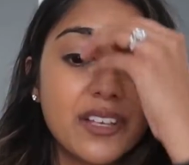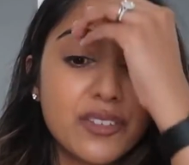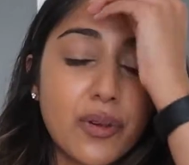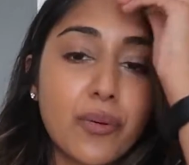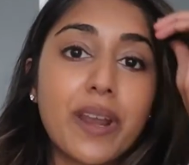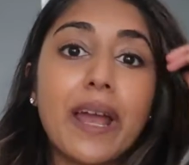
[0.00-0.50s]

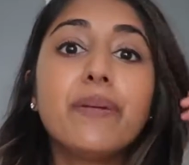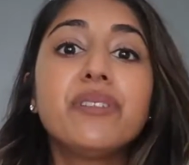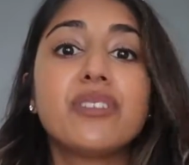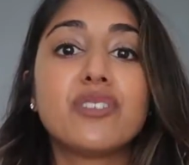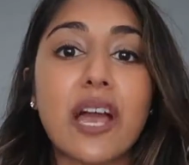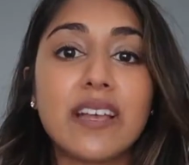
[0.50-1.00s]
So what I
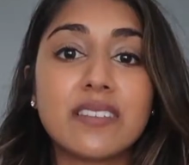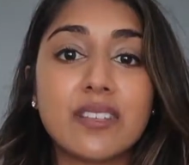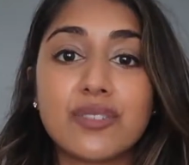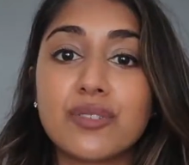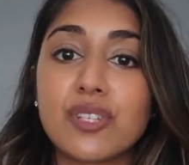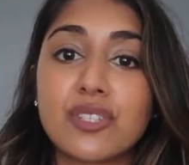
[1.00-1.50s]
would suggest
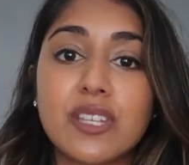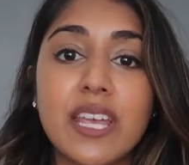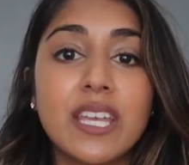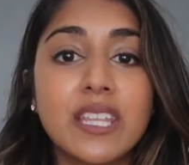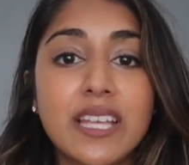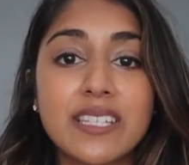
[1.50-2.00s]
is just
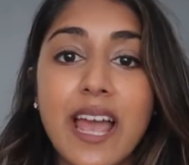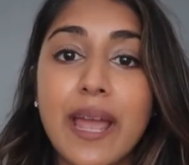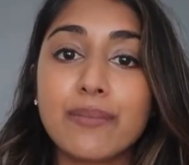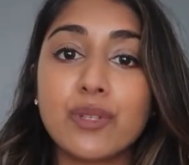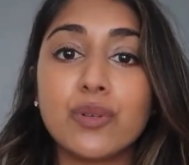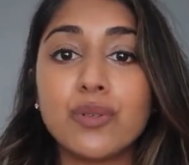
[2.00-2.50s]
taking that
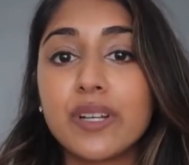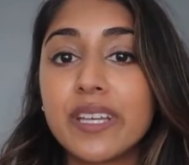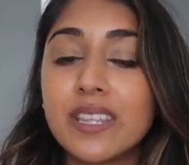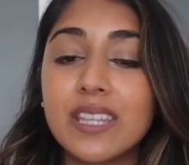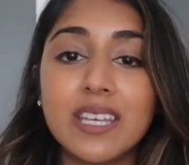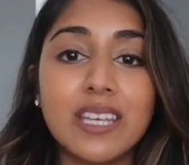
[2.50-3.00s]
time to look
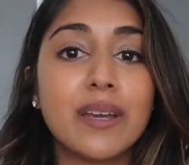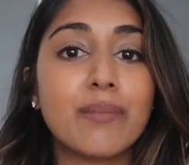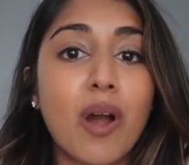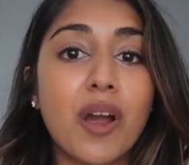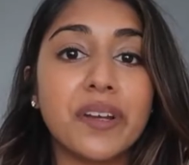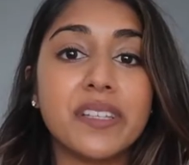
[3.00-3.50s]
in the
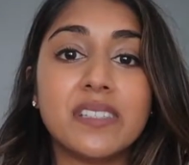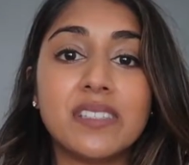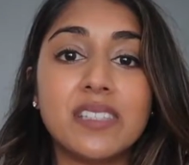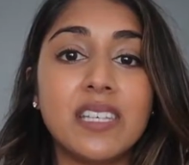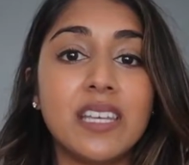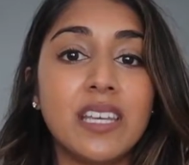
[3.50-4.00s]
EMR and
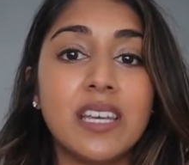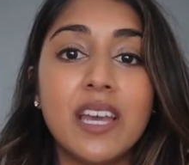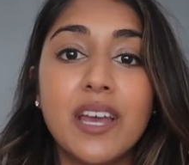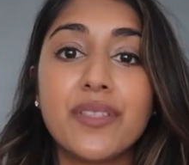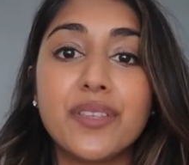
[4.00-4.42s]
see